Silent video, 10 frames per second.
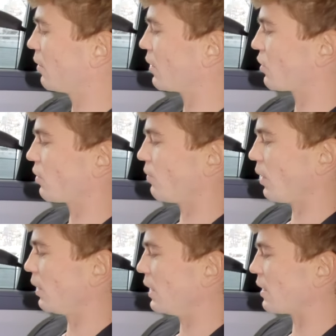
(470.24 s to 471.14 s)
that's just
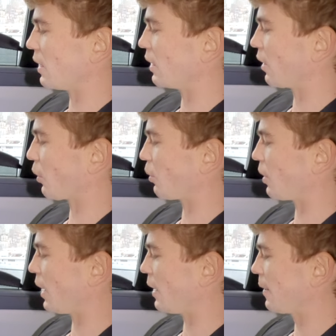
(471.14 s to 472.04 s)
very easily done through
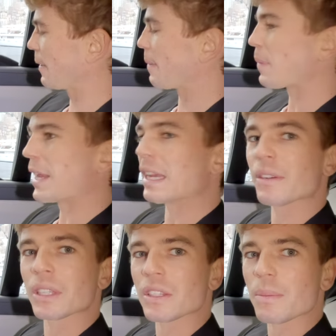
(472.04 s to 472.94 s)
there.
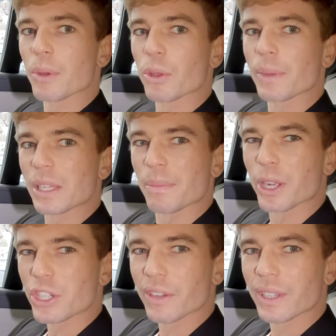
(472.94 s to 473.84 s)
Here it doesn't bother me as
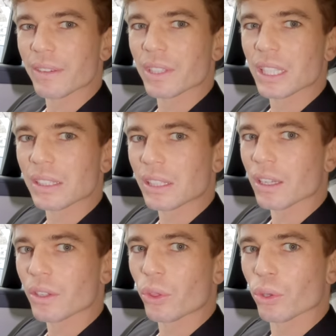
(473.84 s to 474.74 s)
much having everything
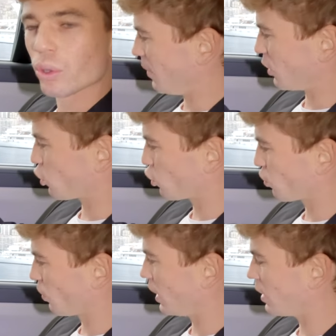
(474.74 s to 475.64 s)
done through a
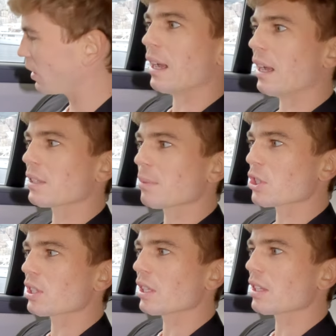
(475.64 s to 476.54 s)
screen as
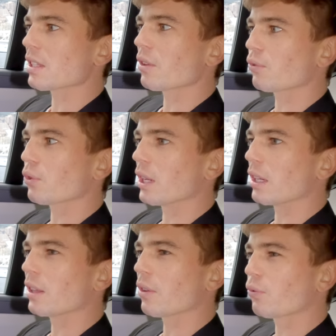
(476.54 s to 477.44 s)
much as it does in the front.
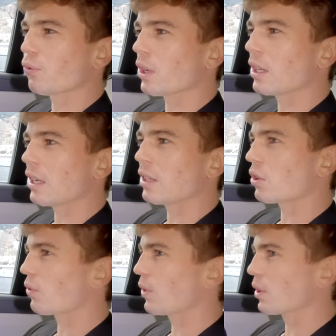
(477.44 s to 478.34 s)
In the front, it
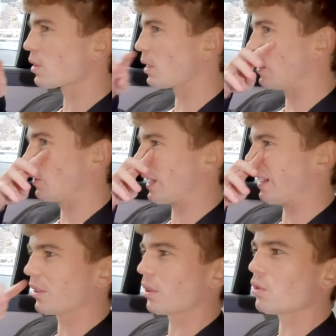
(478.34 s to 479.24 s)
just feels a little
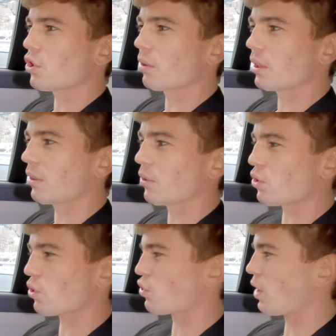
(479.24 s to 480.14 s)
counterintuitive because
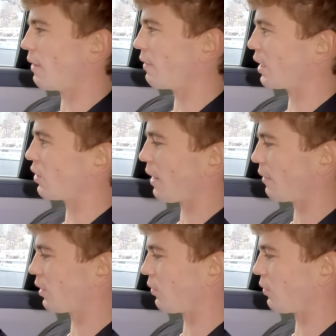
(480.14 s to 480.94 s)
you're driving and you're having to